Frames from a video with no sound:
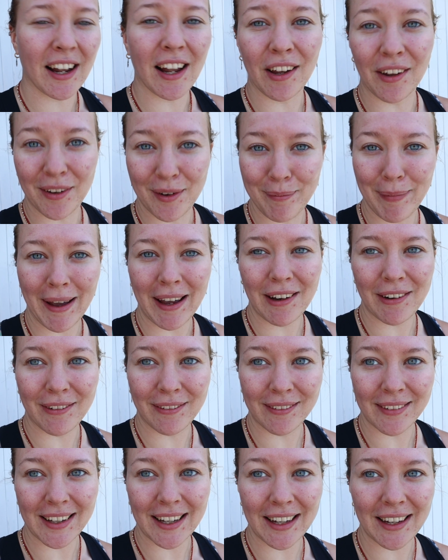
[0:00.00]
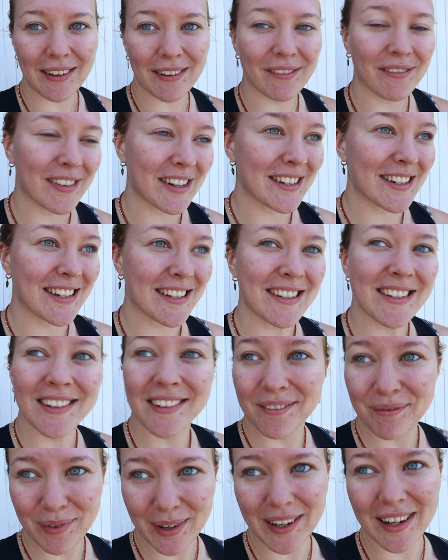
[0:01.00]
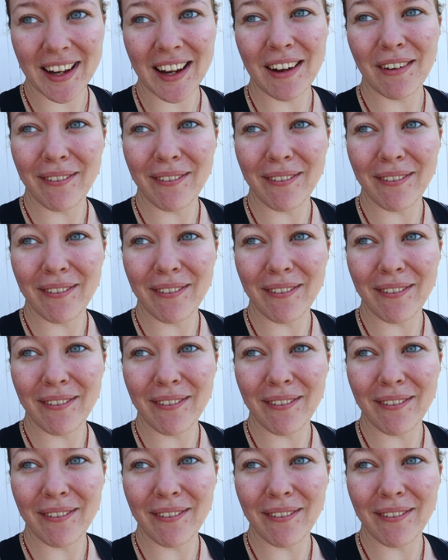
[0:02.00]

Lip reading: Halong Bay only, which is pretty